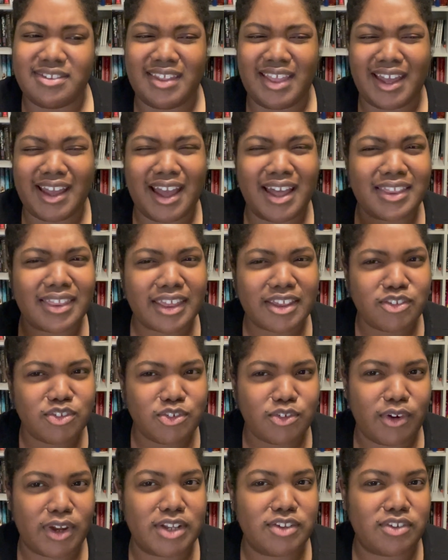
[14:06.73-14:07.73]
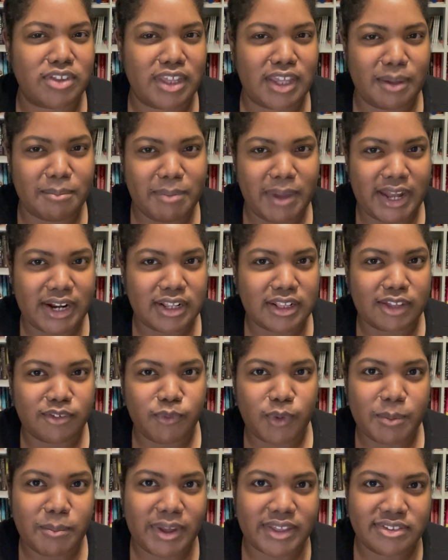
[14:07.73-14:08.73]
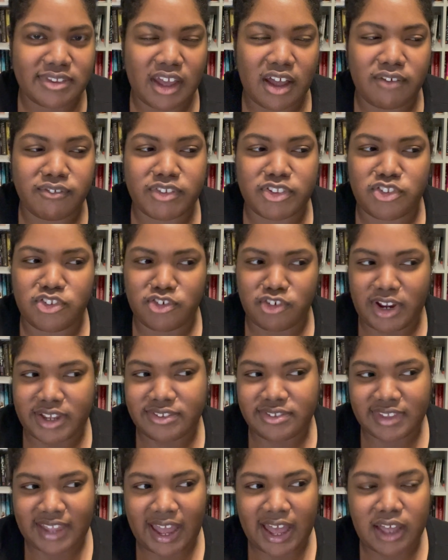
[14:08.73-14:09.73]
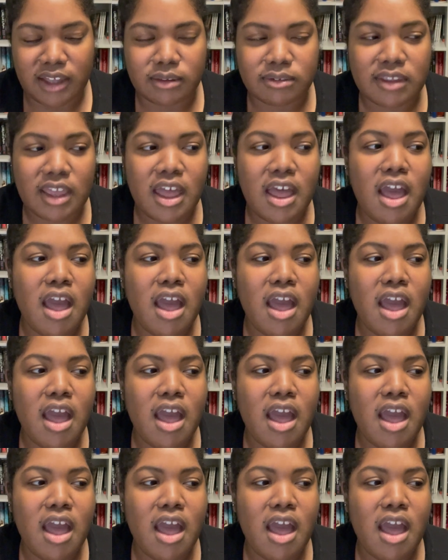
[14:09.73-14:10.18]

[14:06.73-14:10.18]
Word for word: and I got like strangely competitive with myself and stressed out